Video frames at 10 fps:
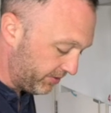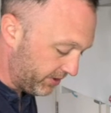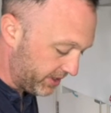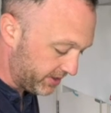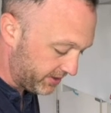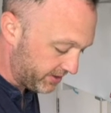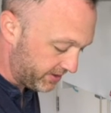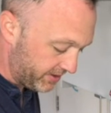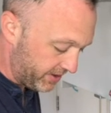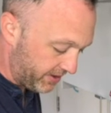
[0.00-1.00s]
nice
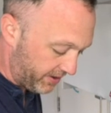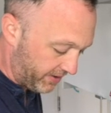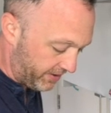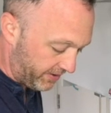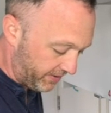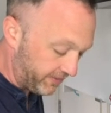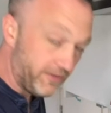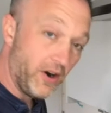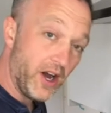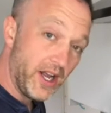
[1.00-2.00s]

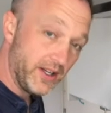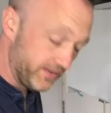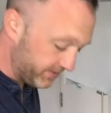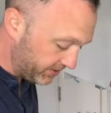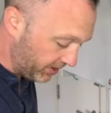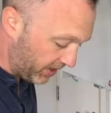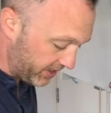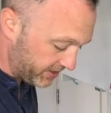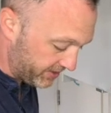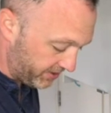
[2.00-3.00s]
fine
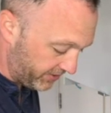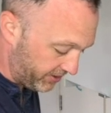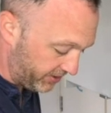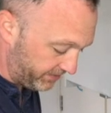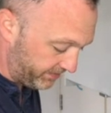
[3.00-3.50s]
dice of onion.